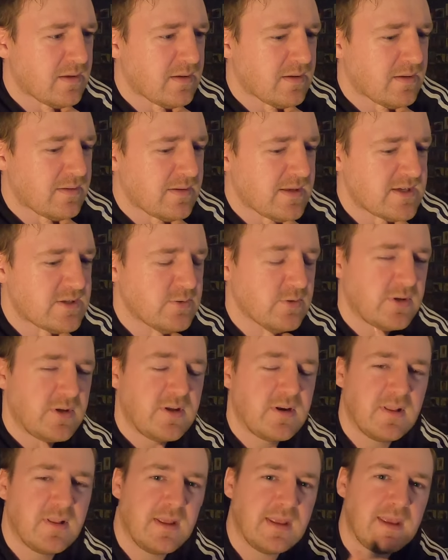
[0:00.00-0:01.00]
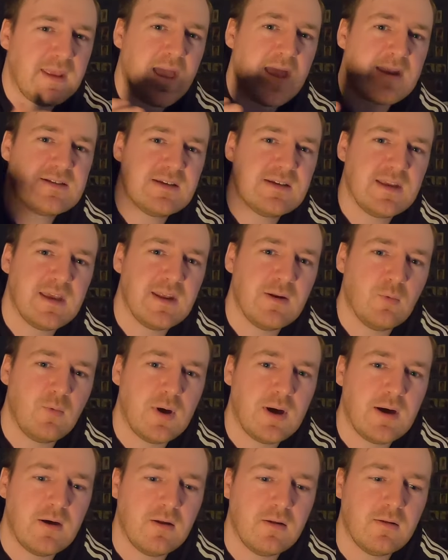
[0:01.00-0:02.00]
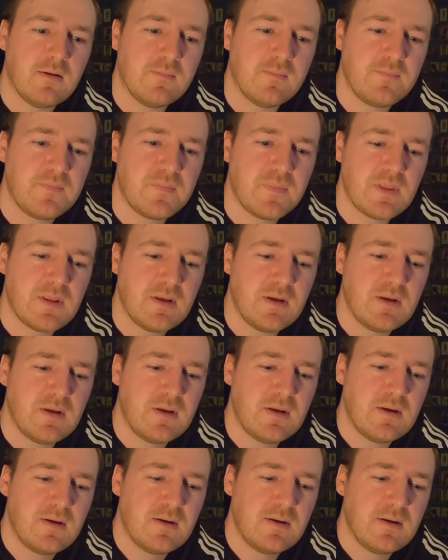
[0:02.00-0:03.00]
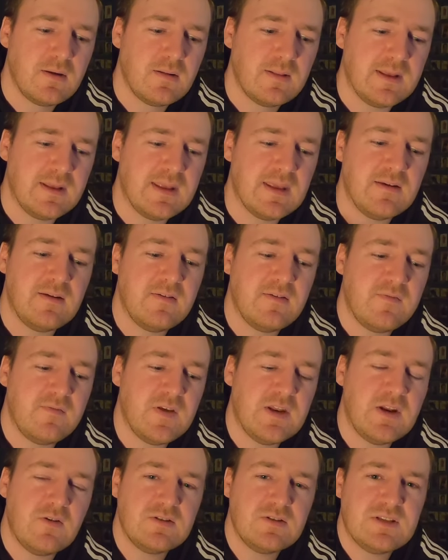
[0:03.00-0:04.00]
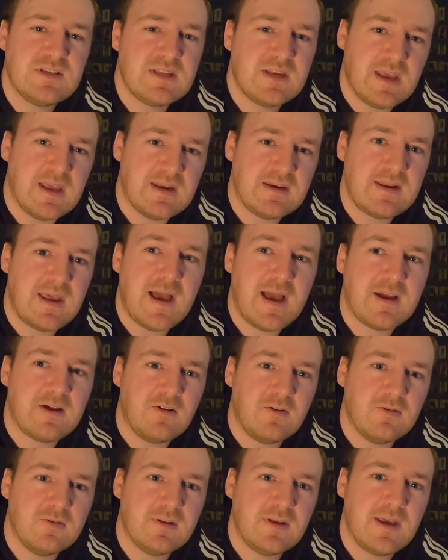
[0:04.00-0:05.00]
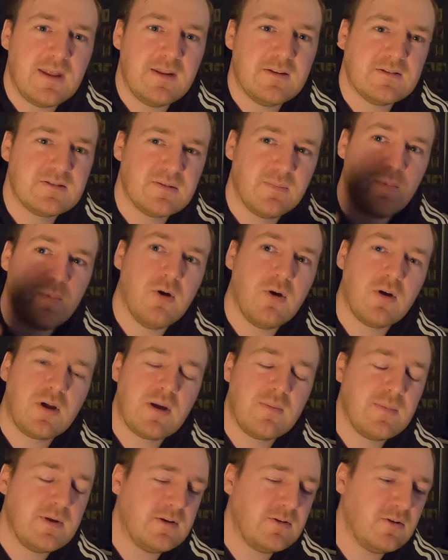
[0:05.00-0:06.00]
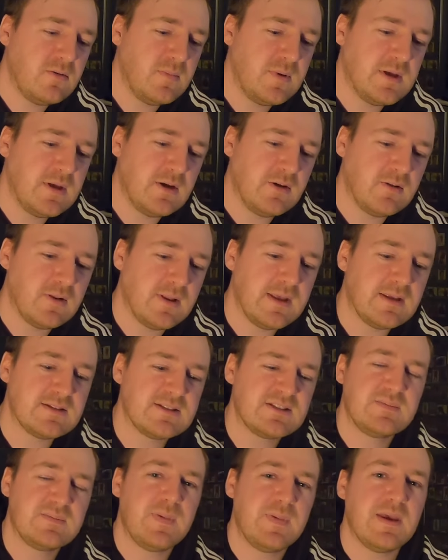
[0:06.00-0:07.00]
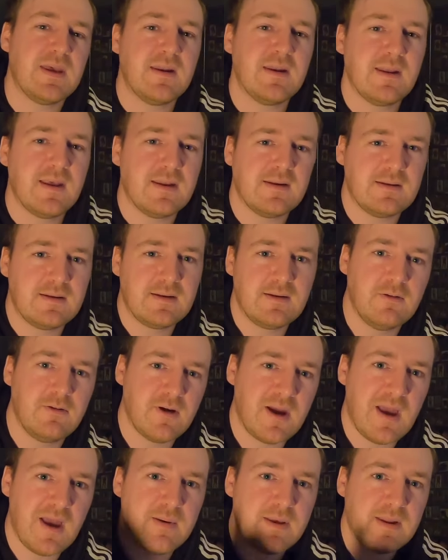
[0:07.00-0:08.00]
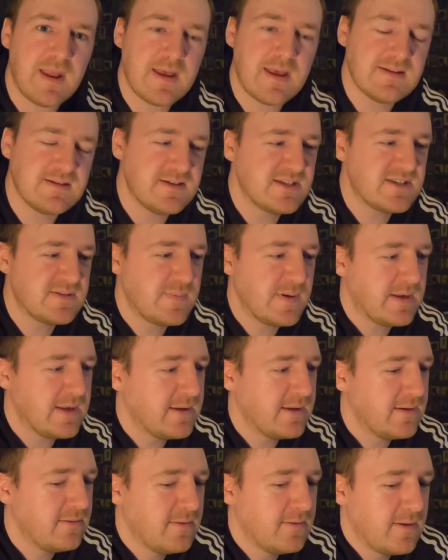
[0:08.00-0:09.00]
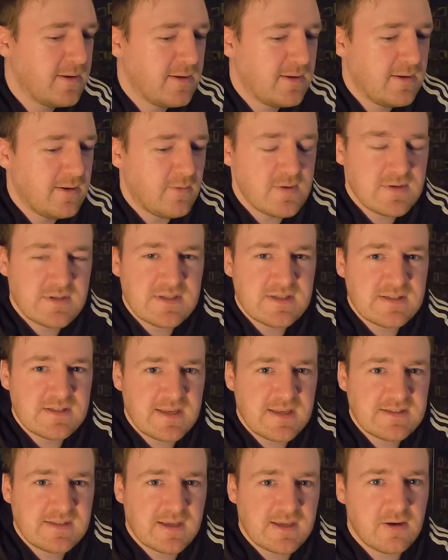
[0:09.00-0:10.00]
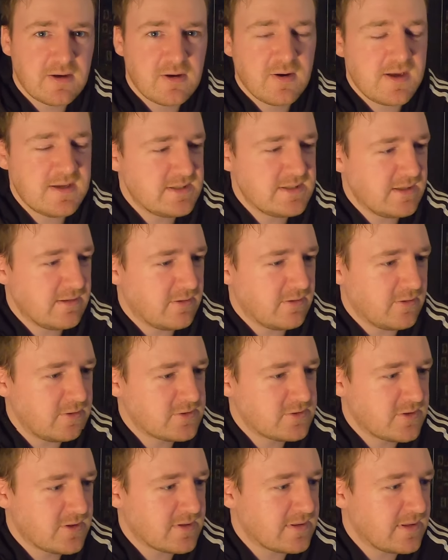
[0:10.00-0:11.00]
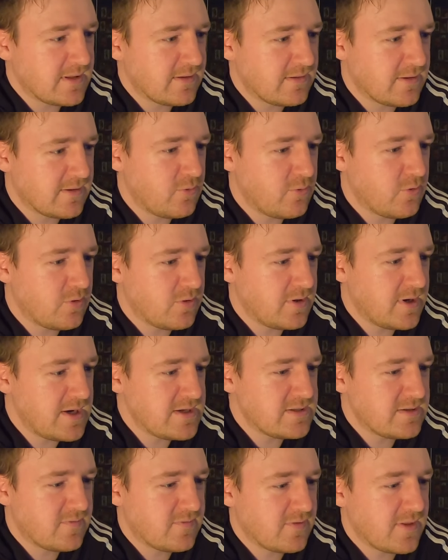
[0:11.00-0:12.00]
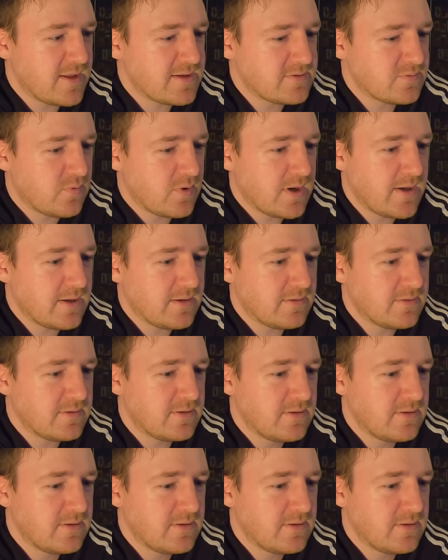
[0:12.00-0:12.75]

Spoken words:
He's really good at, like, catching it while, like, if he knows he's going to get tackled and there's a ball coming to him, he'll, like, spin and grab it as he's spinning, which is, that's, like, a crazy little trick. The coordination for that's wild.